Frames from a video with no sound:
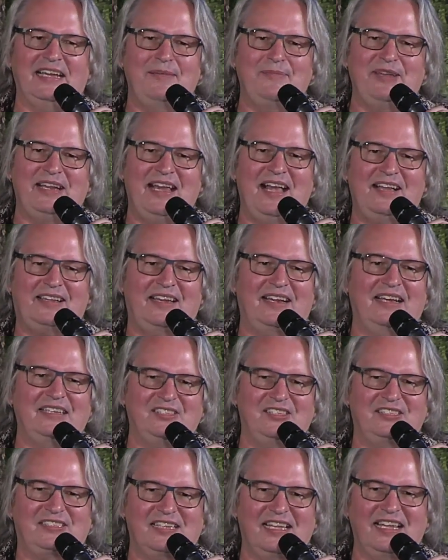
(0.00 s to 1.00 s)
I mean, how can I
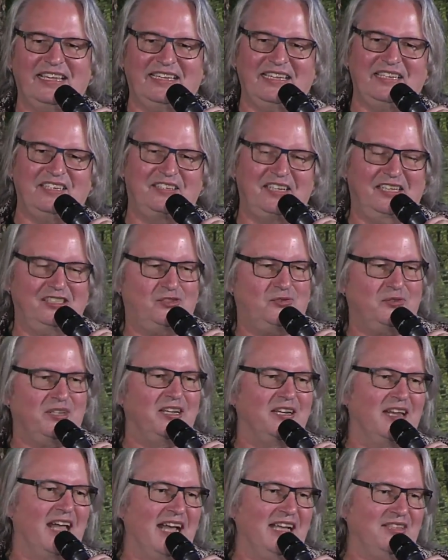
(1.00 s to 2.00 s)
just like
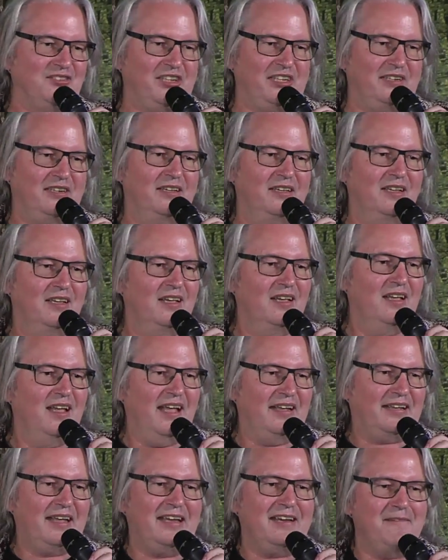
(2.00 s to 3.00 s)
industrialize it
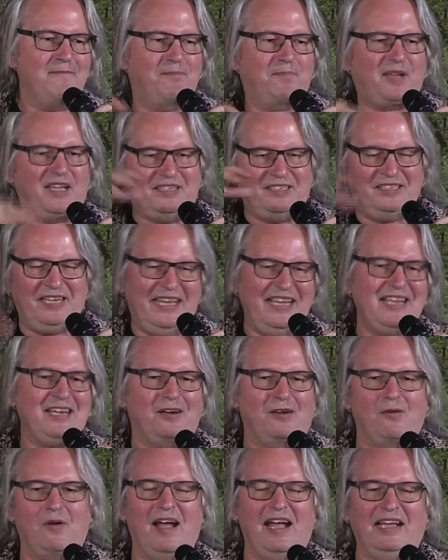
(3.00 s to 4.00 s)
and kind of
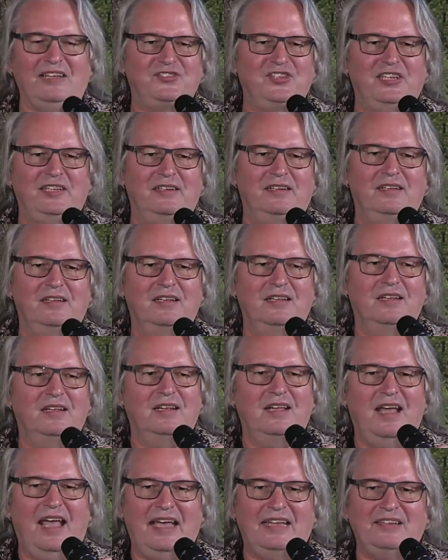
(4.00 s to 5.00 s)
containerize it
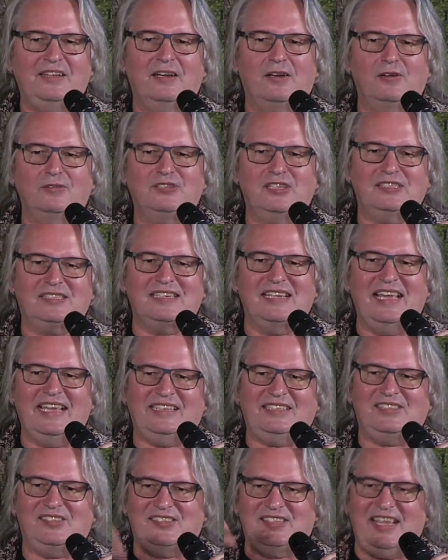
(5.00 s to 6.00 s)
and you know, just like
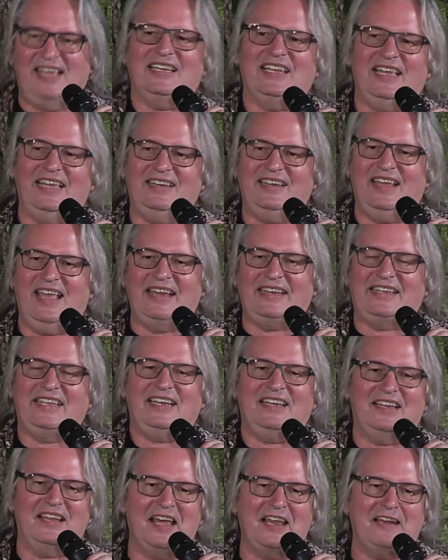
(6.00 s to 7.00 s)
sell it and get
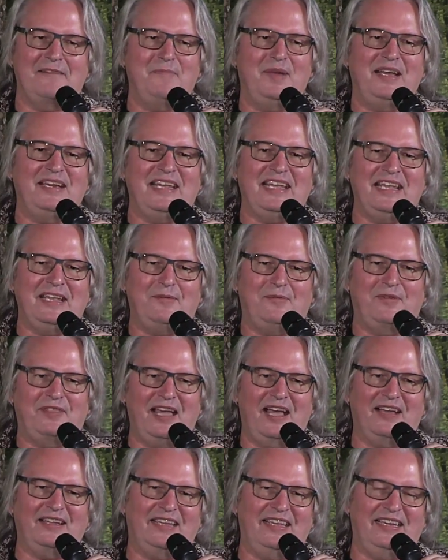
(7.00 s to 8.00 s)
a lot of money
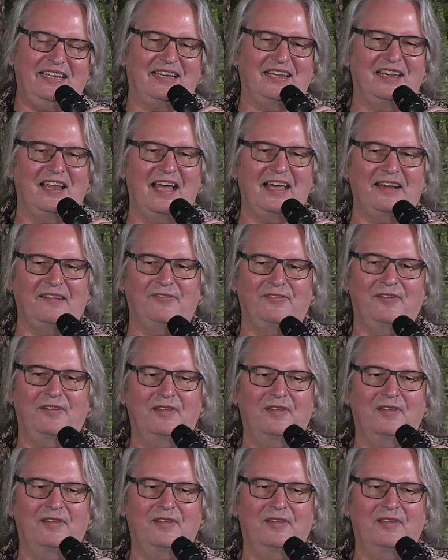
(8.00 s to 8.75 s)
without getting a lot of